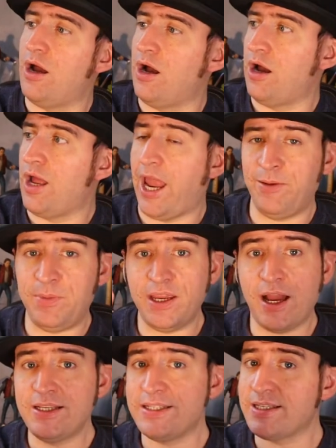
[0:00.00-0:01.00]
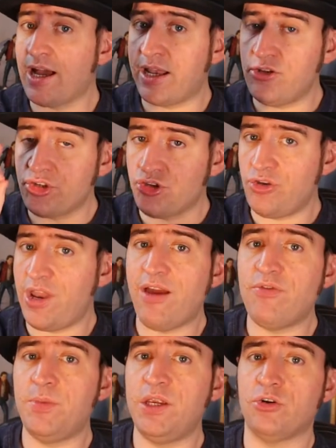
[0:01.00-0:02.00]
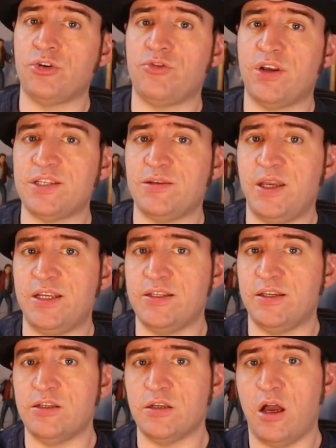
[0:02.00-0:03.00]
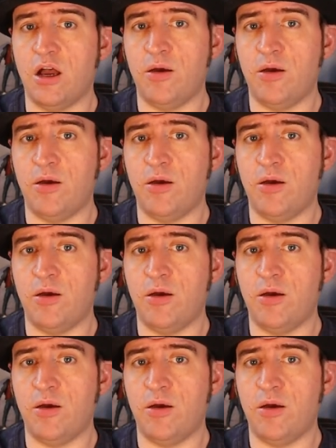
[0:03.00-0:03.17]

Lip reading: API design should never be underestimated.